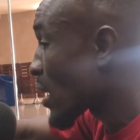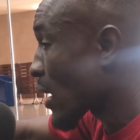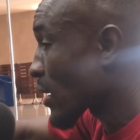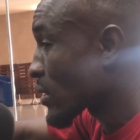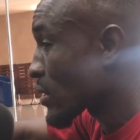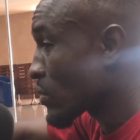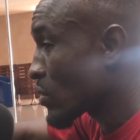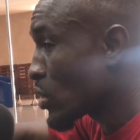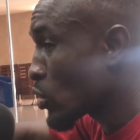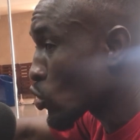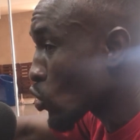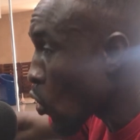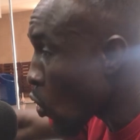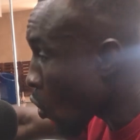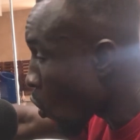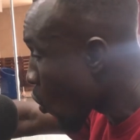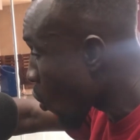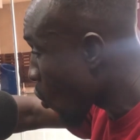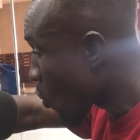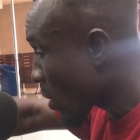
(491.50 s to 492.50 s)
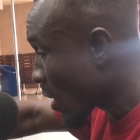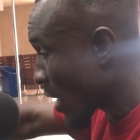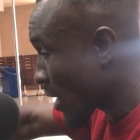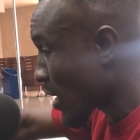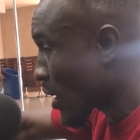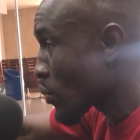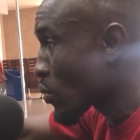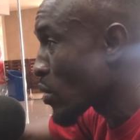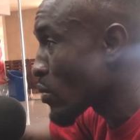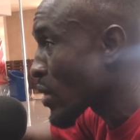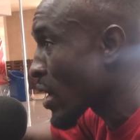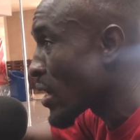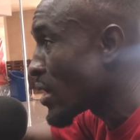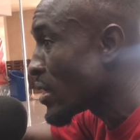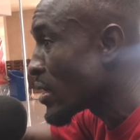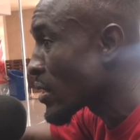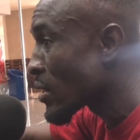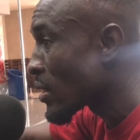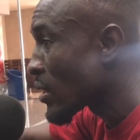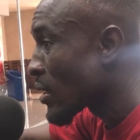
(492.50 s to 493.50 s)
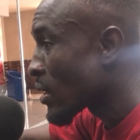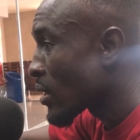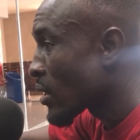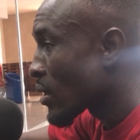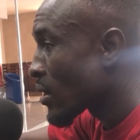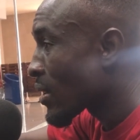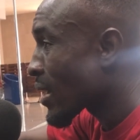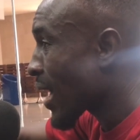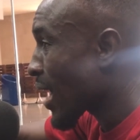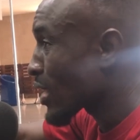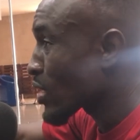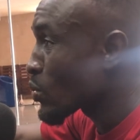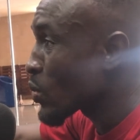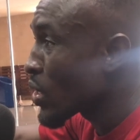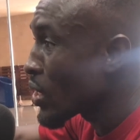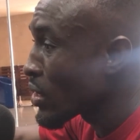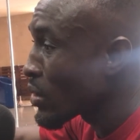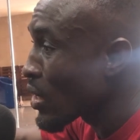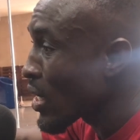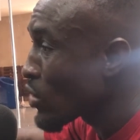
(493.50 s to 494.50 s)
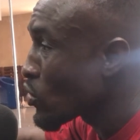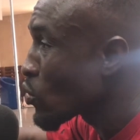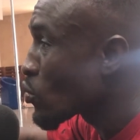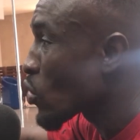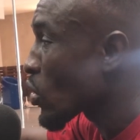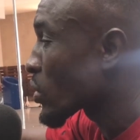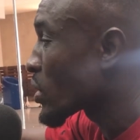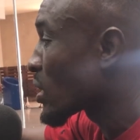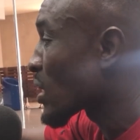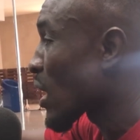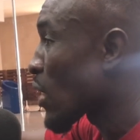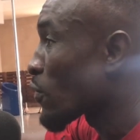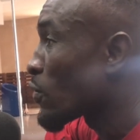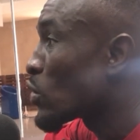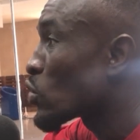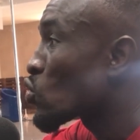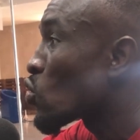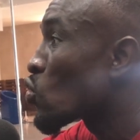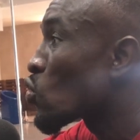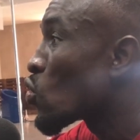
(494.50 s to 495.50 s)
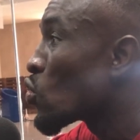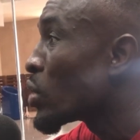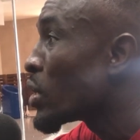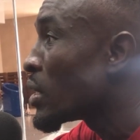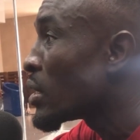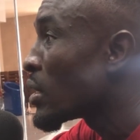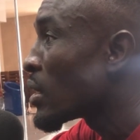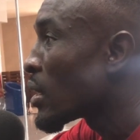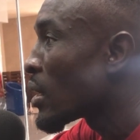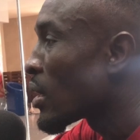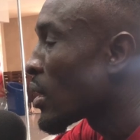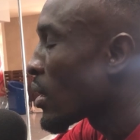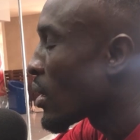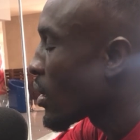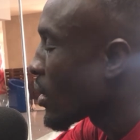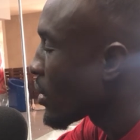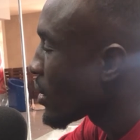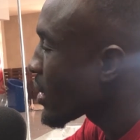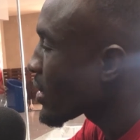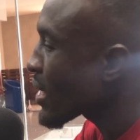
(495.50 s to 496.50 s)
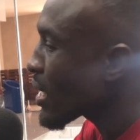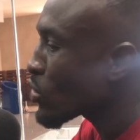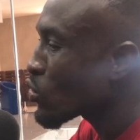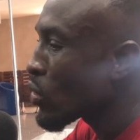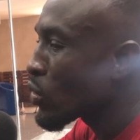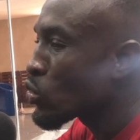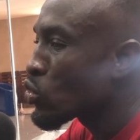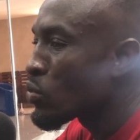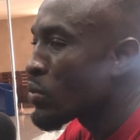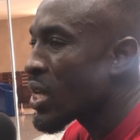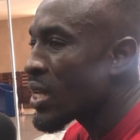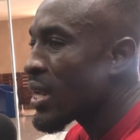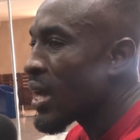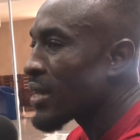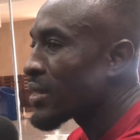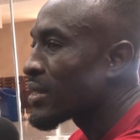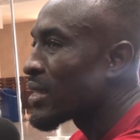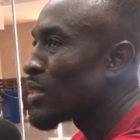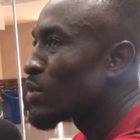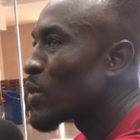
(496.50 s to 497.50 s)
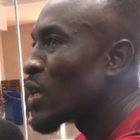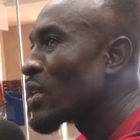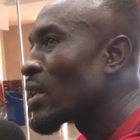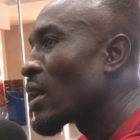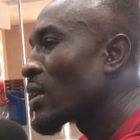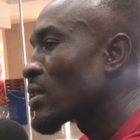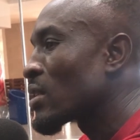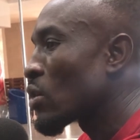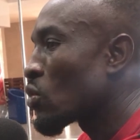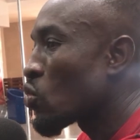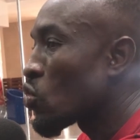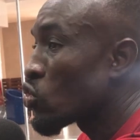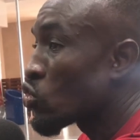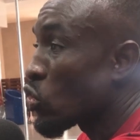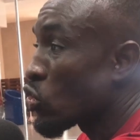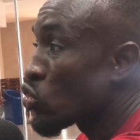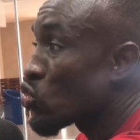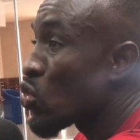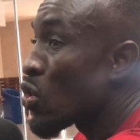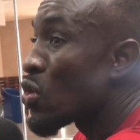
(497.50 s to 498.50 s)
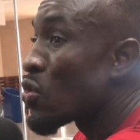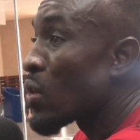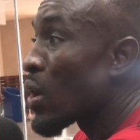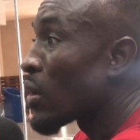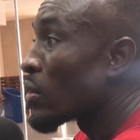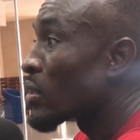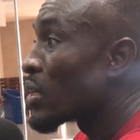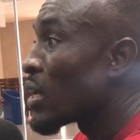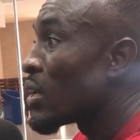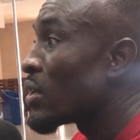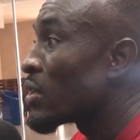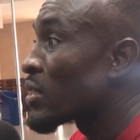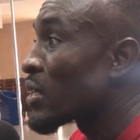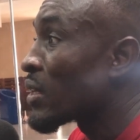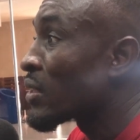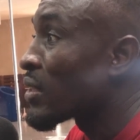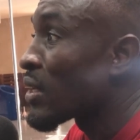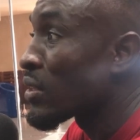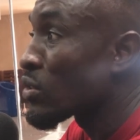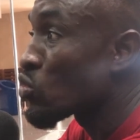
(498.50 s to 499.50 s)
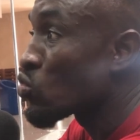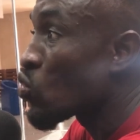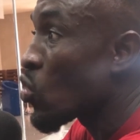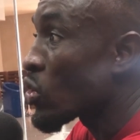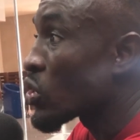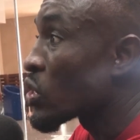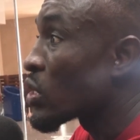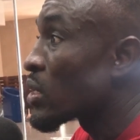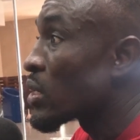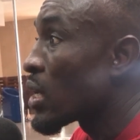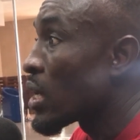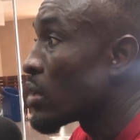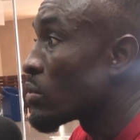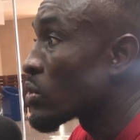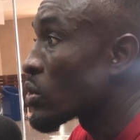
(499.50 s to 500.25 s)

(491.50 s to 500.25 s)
that this whole Ghana Premier League, last minute, then you brought in Hafiz Konkoni. They just want to make that statement that the coach was going around the league centers watching games.